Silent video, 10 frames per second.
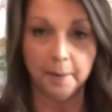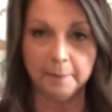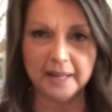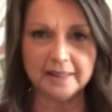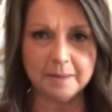
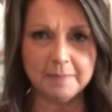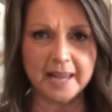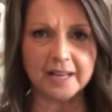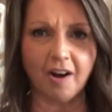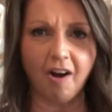But they
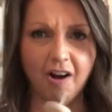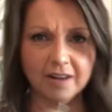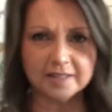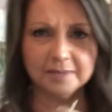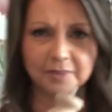make
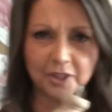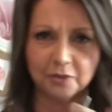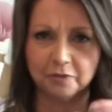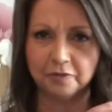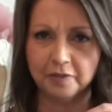awesome little
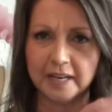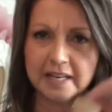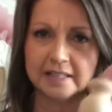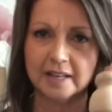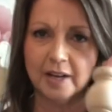
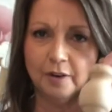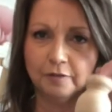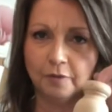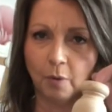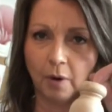feet
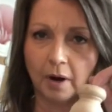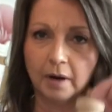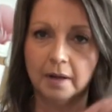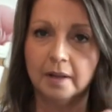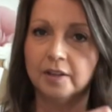for
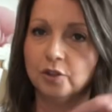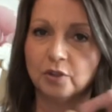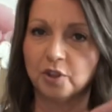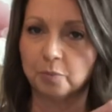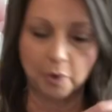your
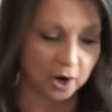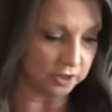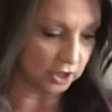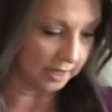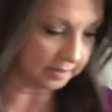little
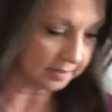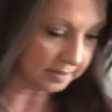projects.